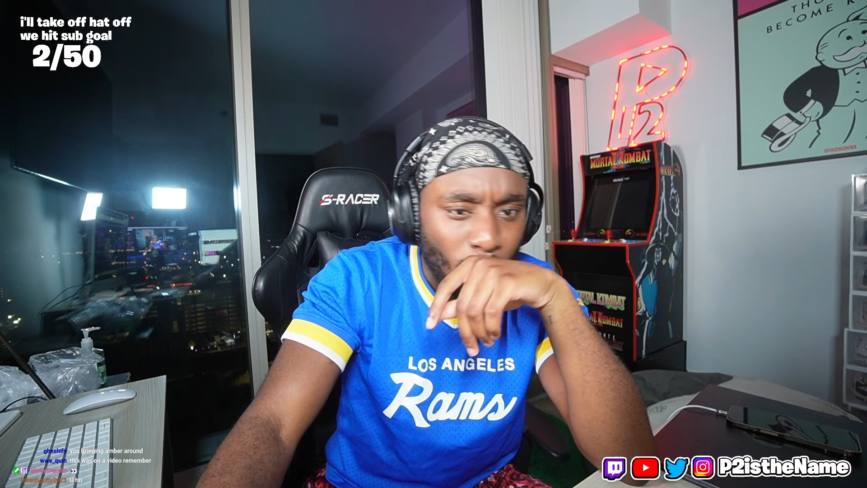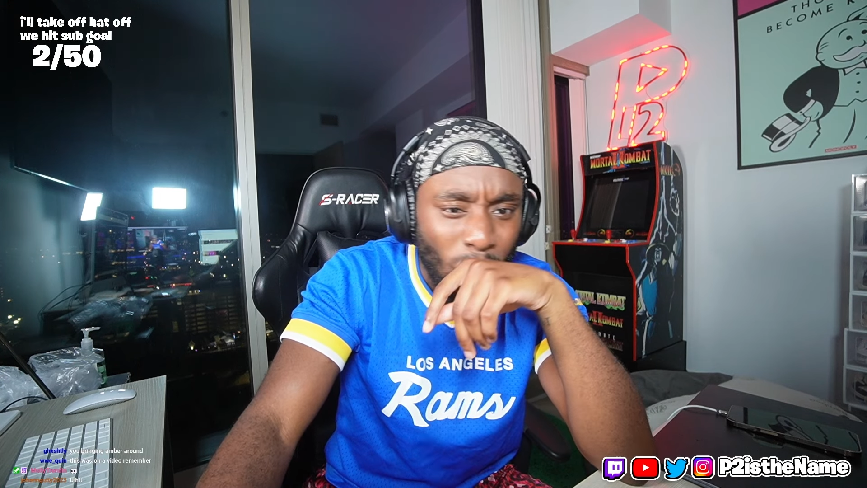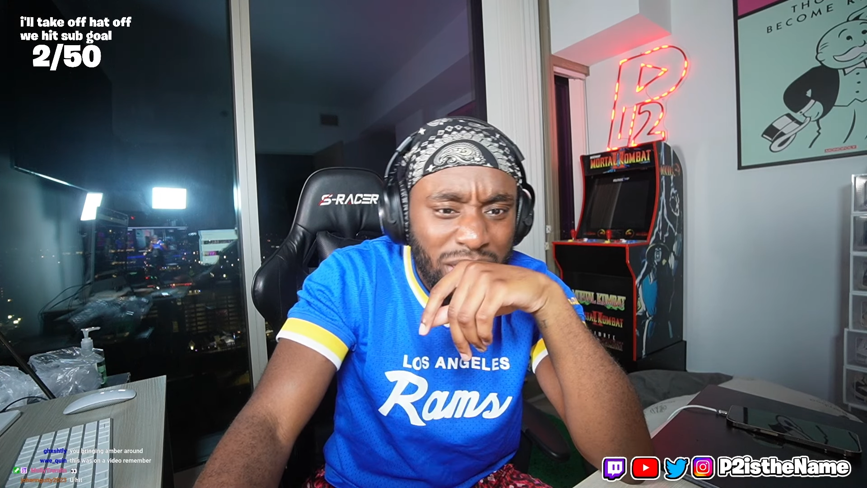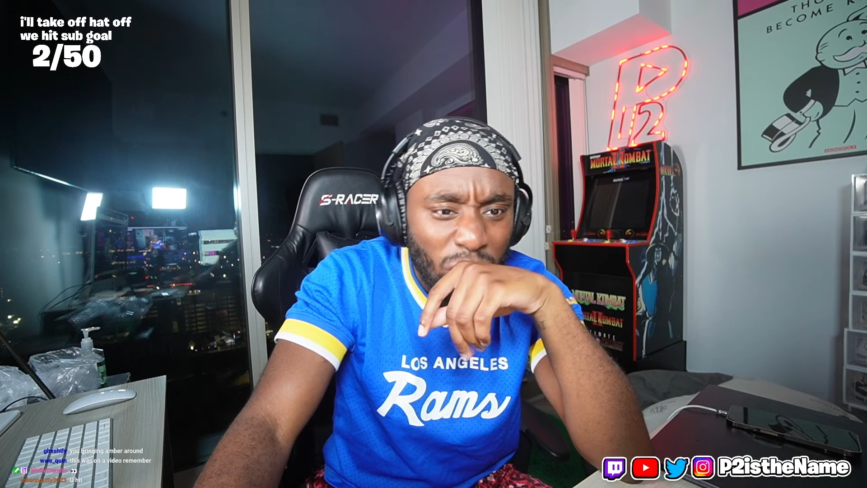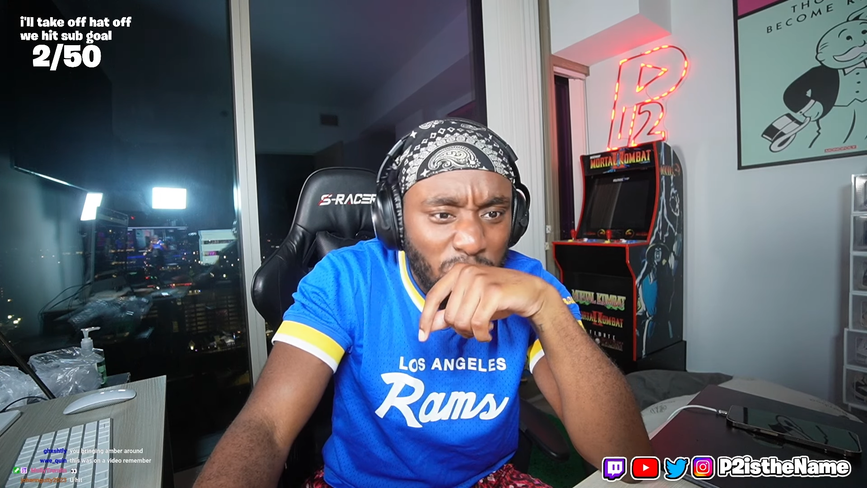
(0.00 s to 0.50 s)

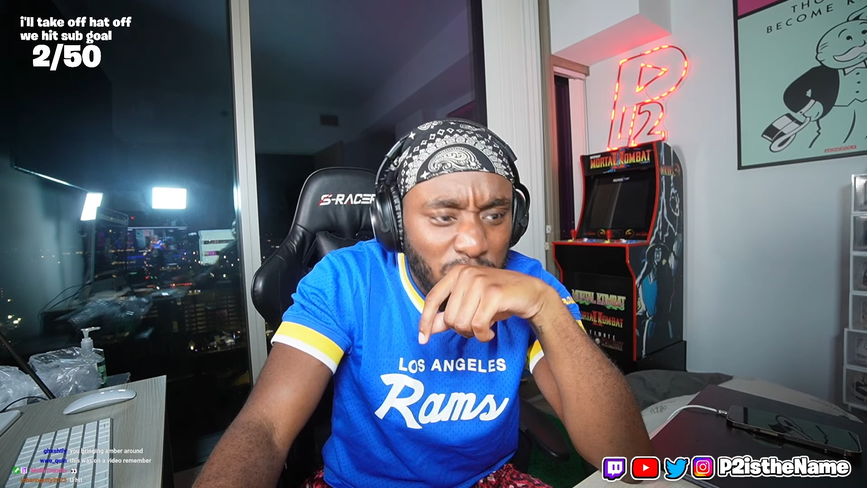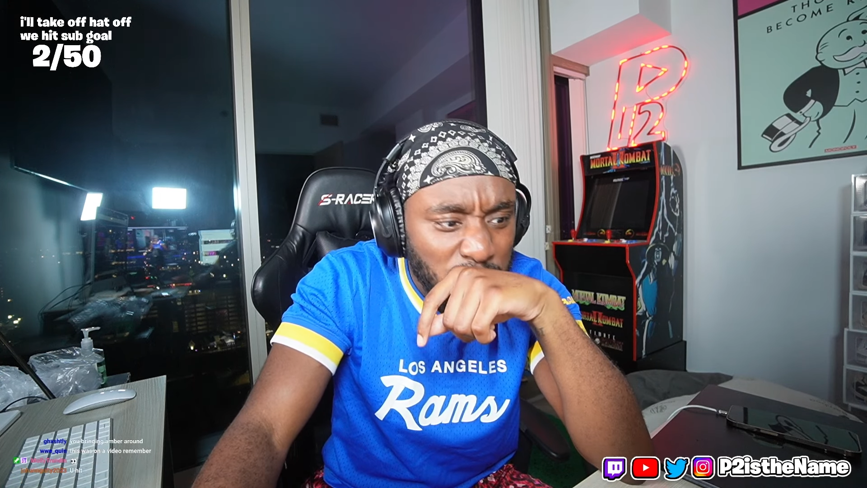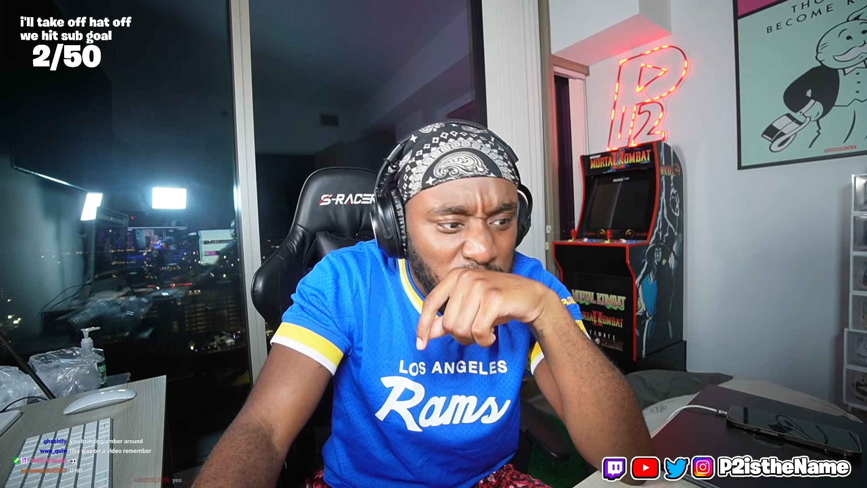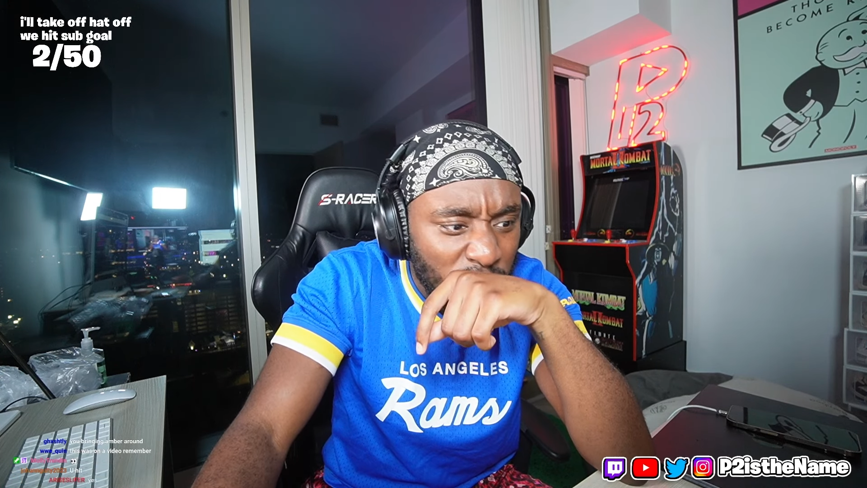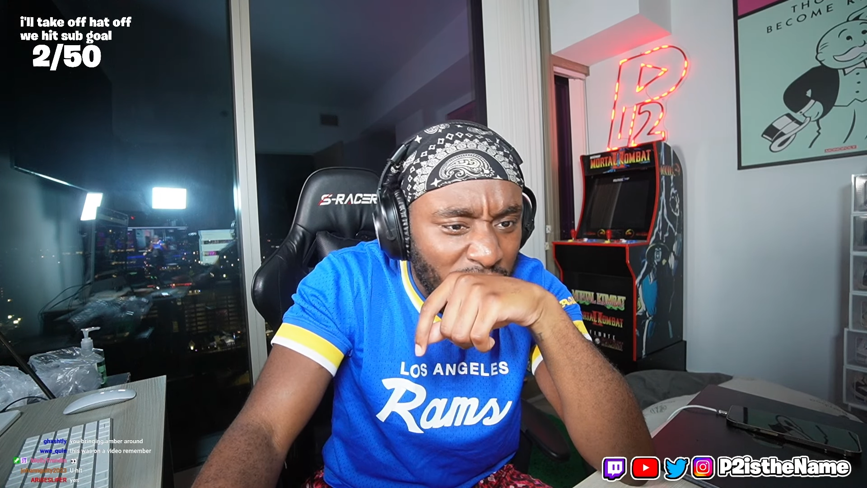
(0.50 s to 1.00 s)
What the
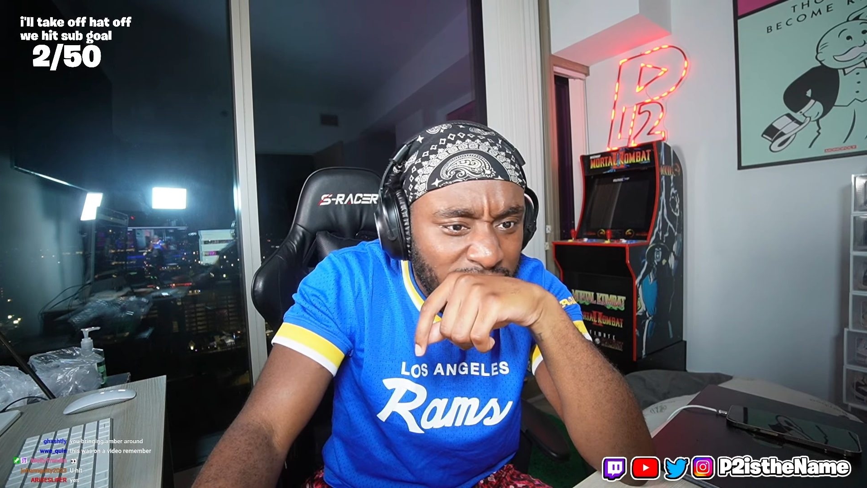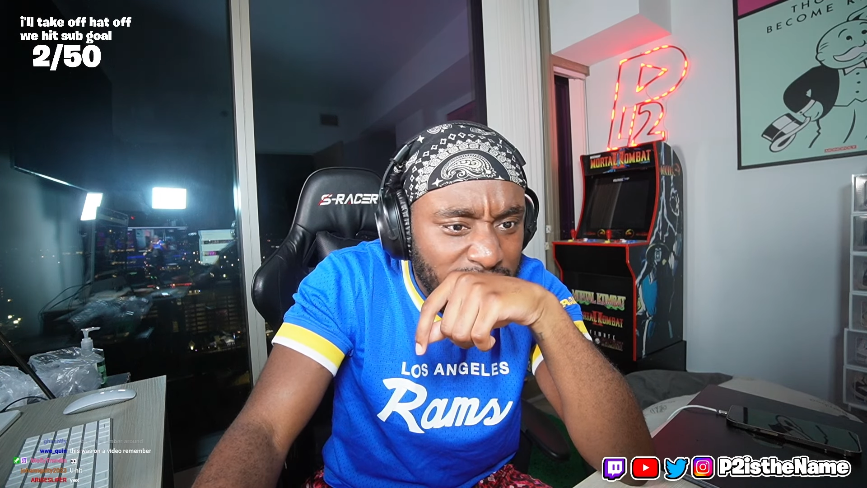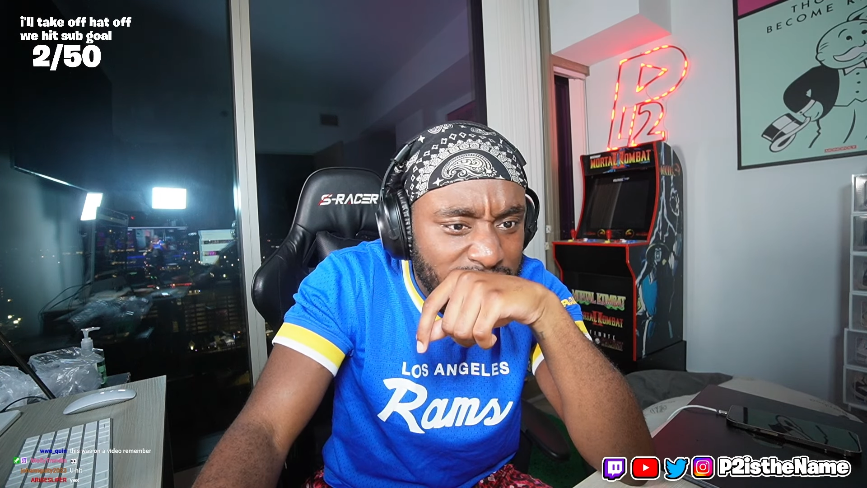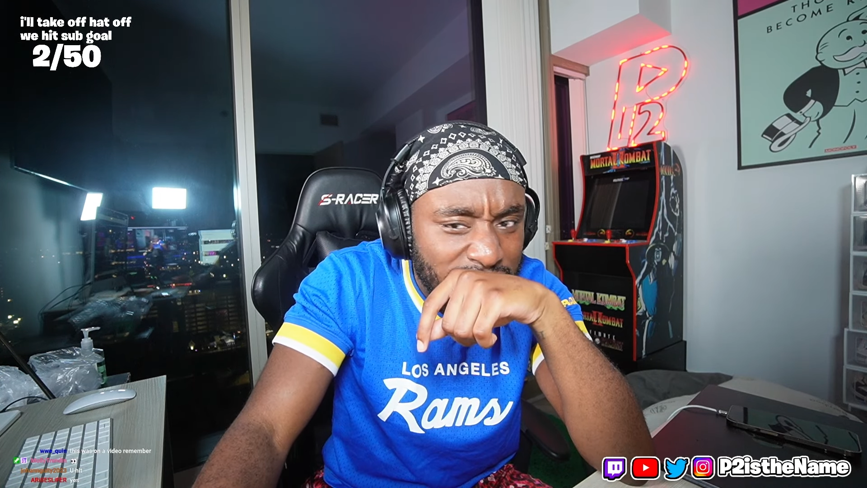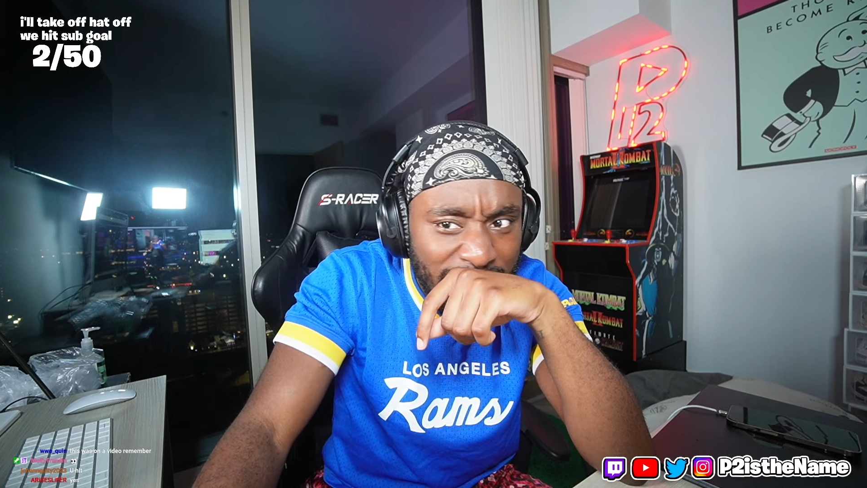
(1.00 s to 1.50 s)
fuck
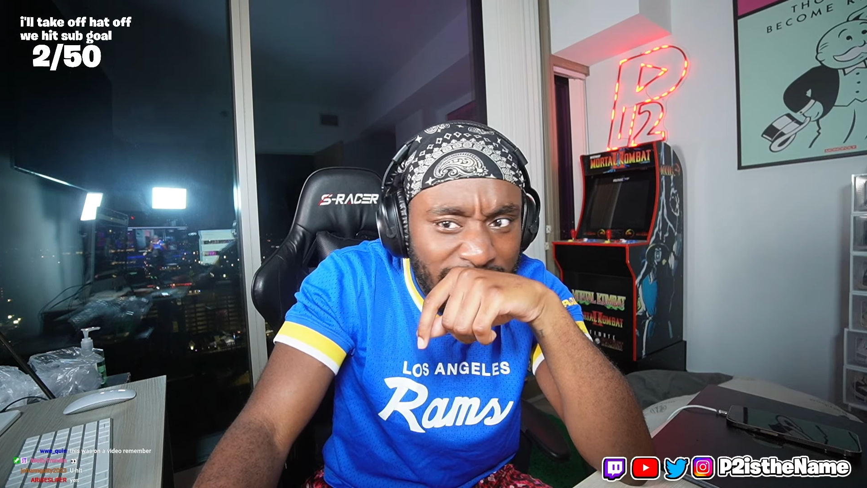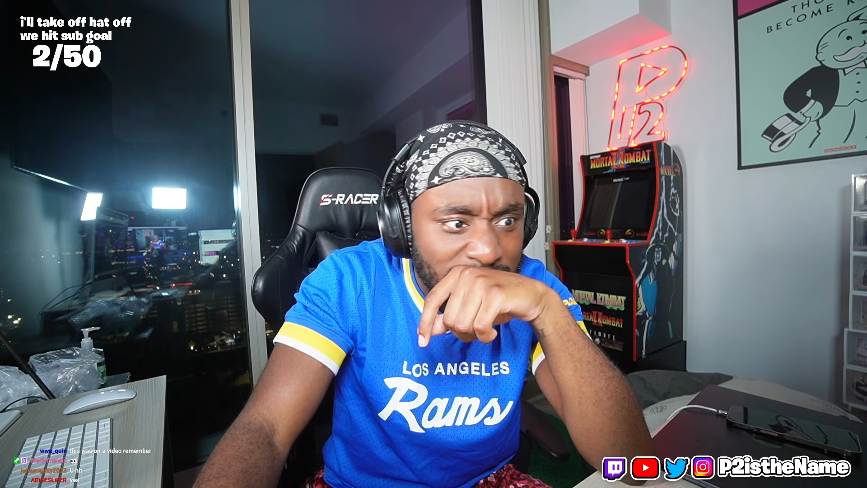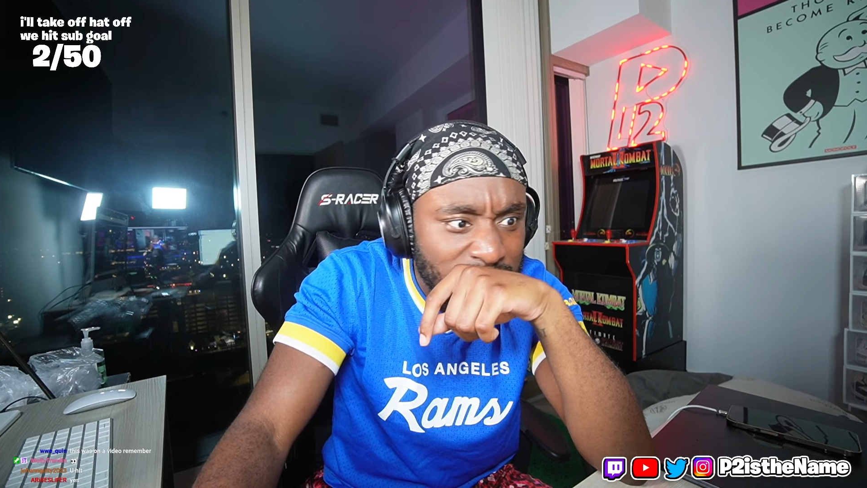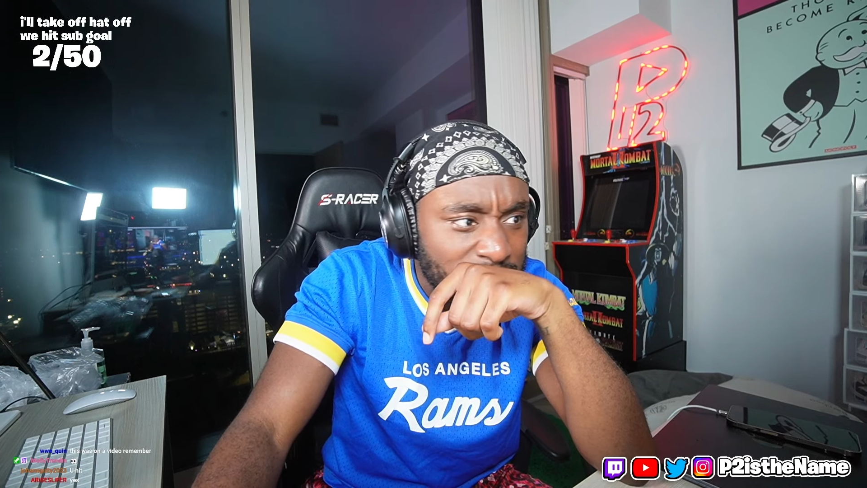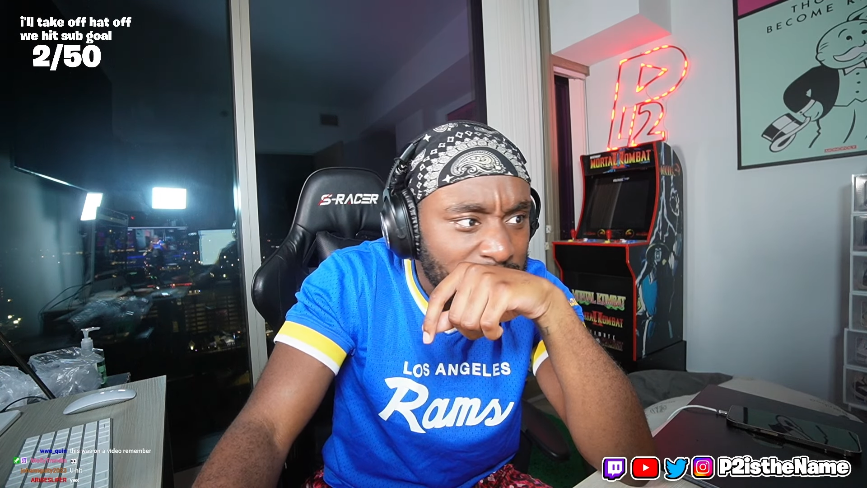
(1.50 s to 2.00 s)
is
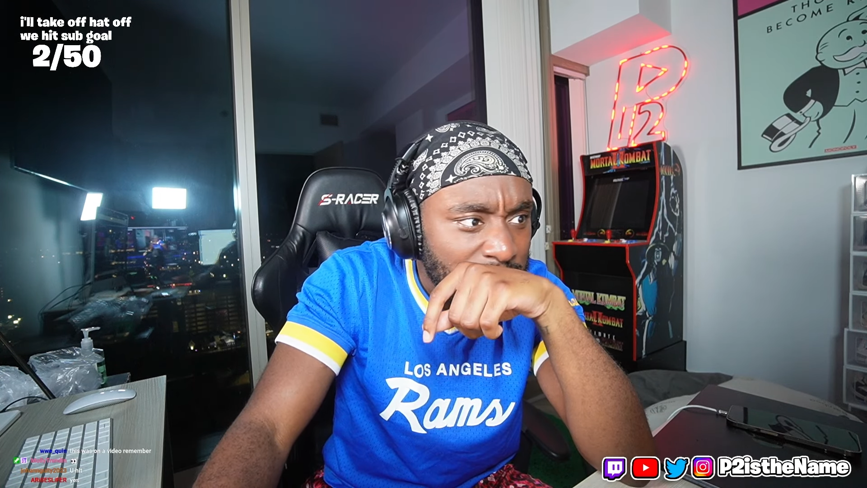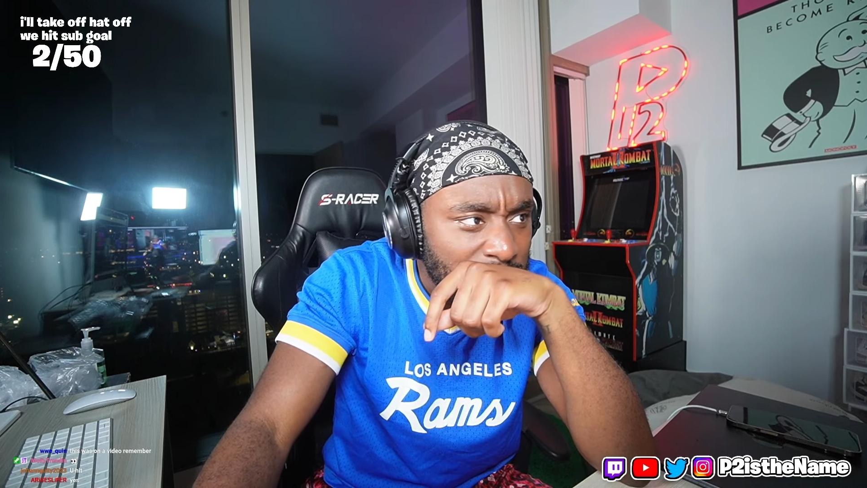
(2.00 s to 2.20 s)
this?